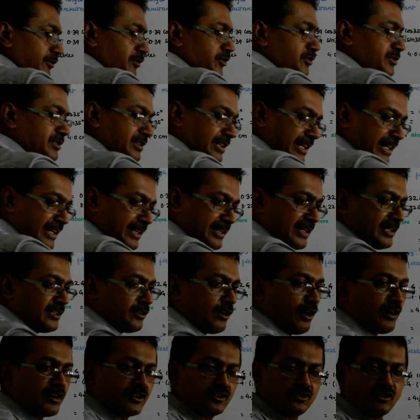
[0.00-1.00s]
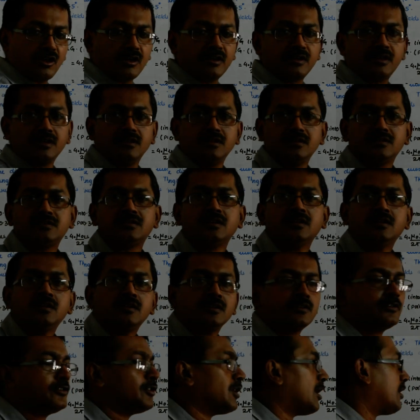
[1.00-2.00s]
to think in horizontals,
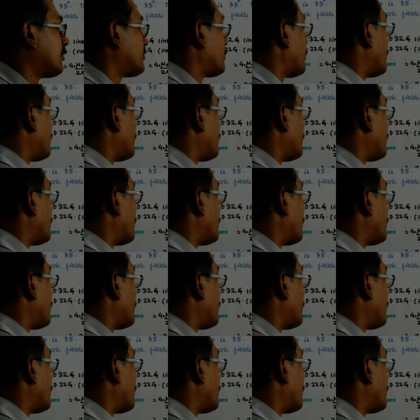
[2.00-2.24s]
you have to